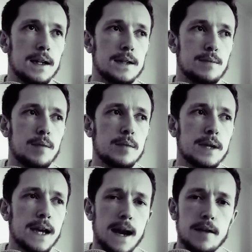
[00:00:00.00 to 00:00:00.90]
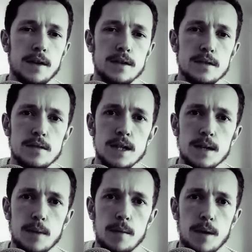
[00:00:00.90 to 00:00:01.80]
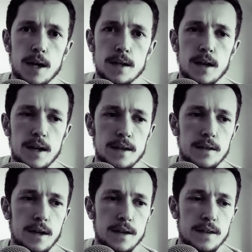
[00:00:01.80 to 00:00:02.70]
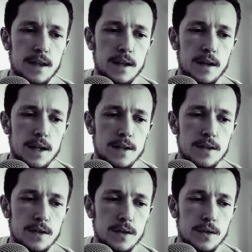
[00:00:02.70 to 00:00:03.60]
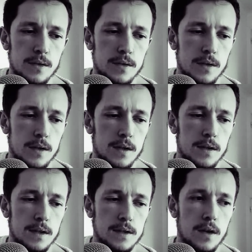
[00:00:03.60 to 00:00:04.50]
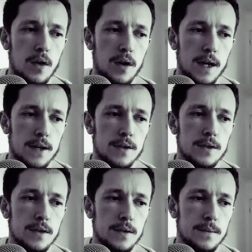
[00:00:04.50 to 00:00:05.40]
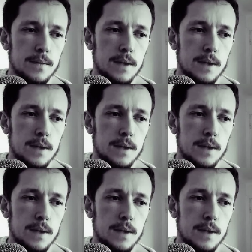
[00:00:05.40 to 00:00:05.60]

there's probably an arrogance really in my mind that I think I can do. There's a lot I could do